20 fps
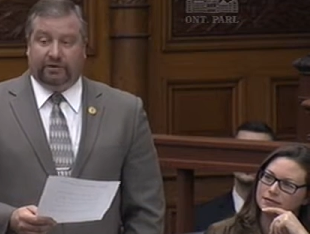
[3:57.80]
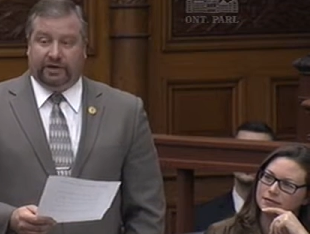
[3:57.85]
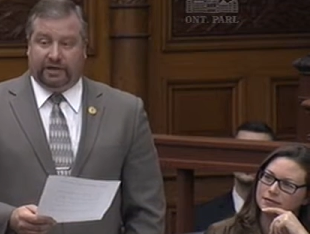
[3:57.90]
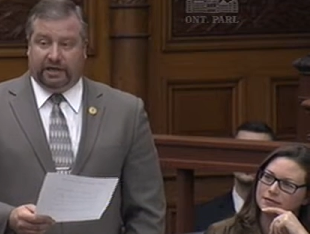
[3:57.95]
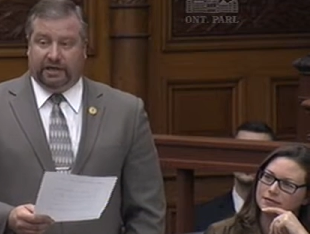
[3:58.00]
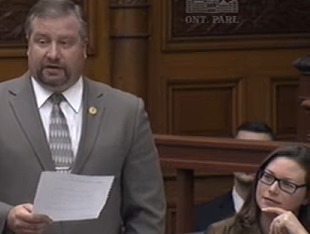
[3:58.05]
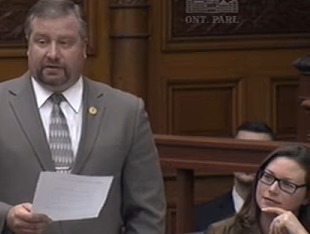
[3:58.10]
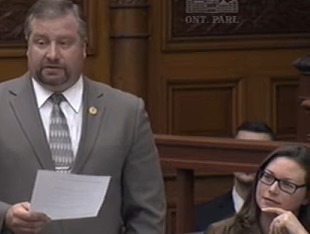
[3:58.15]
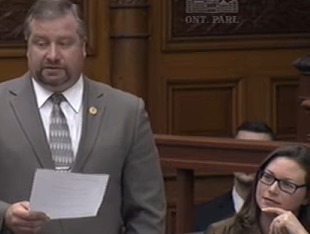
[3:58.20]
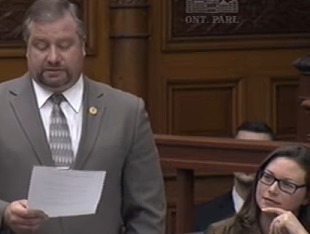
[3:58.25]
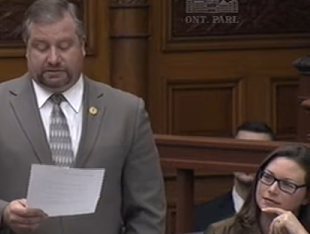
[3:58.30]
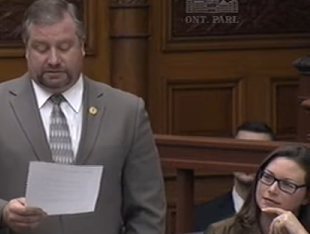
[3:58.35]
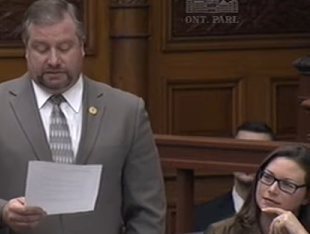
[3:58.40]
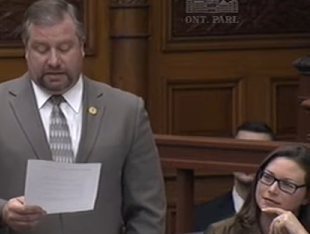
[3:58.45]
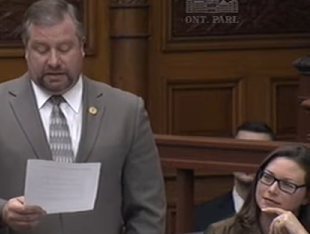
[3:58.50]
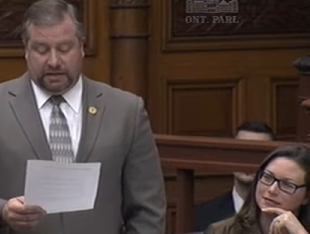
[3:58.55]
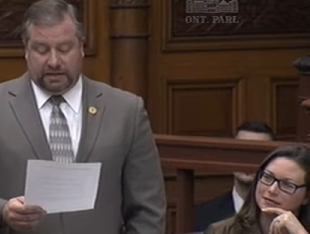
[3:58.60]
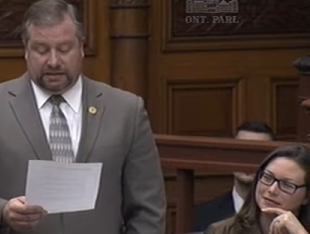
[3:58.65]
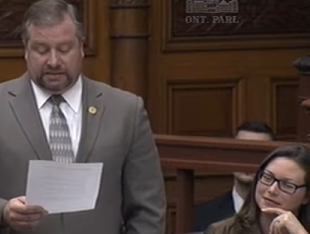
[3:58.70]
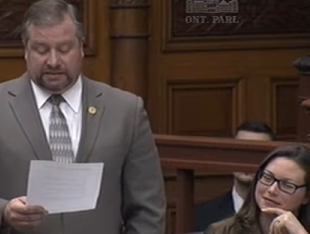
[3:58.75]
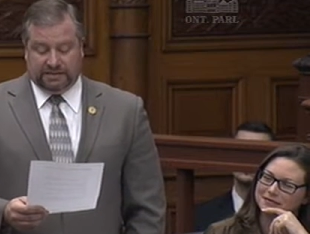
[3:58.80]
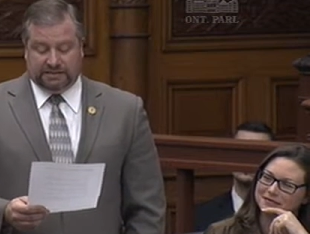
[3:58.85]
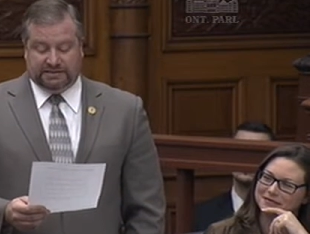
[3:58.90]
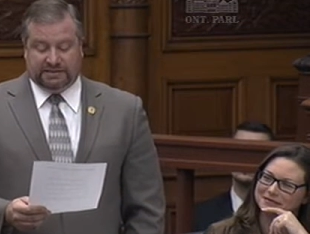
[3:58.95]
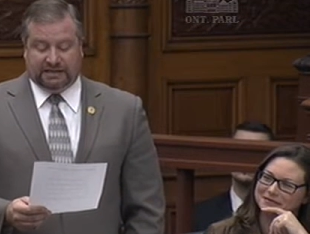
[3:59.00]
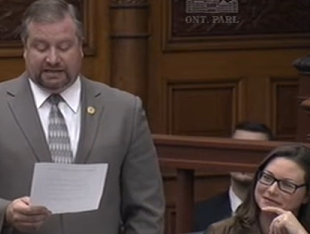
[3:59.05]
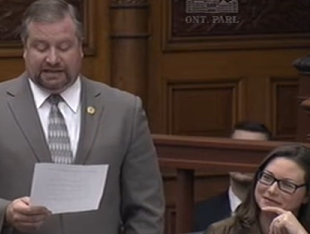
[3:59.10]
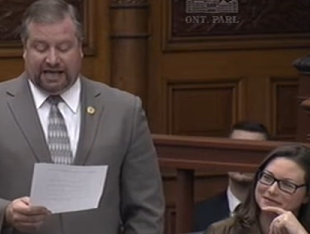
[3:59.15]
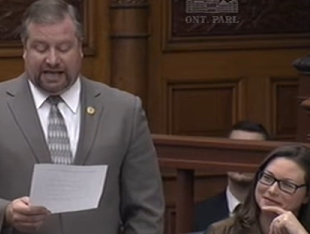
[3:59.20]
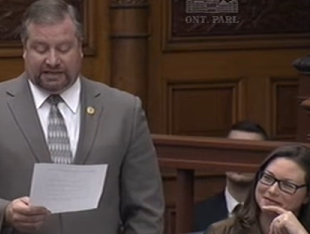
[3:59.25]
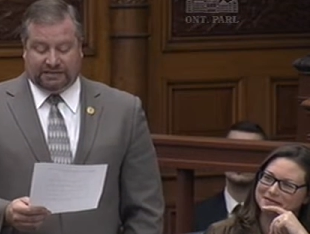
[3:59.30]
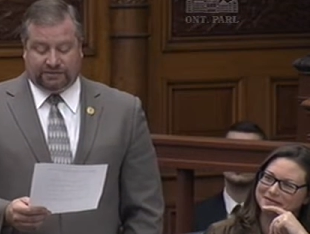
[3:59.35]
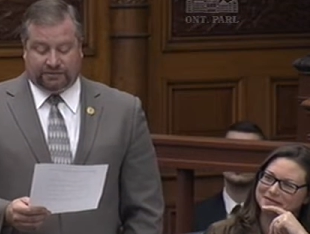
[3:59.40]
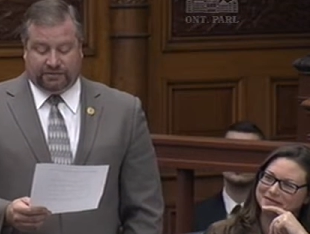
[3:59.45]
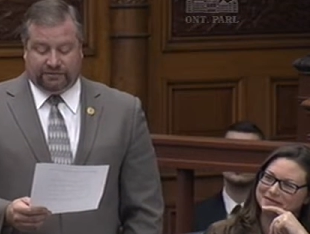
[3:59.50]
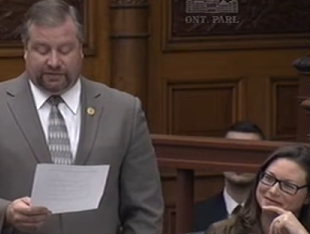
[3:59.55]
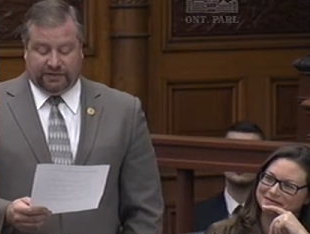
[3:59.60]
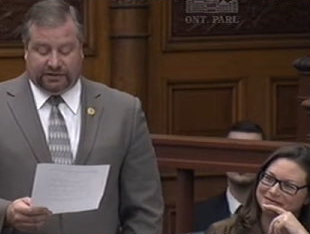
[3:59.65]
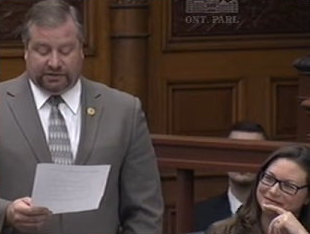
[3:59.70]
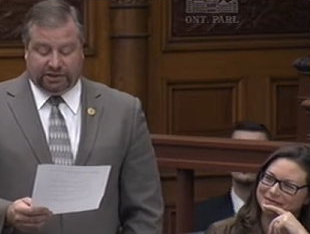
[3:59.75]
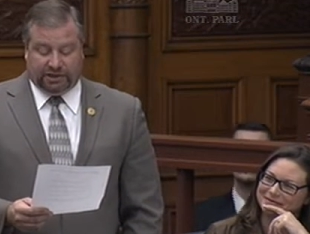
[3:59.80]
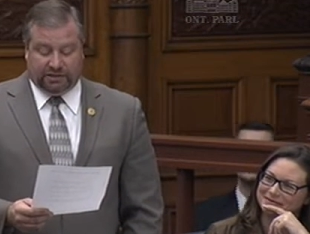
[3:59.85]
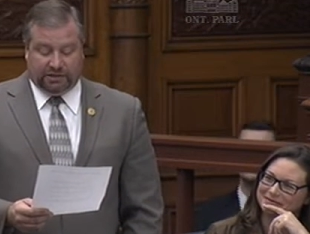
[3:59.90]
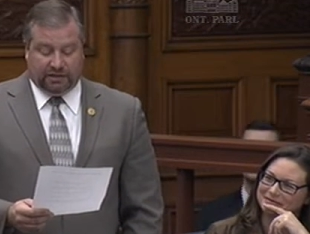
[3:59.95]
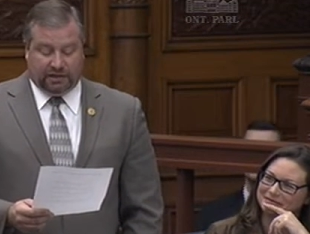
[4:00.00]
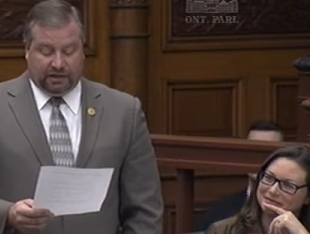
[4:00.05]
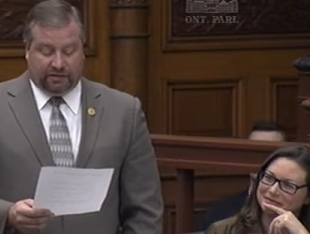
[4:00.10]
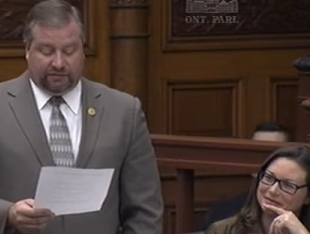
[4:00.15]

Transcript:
Speaker 1: years since the last revision of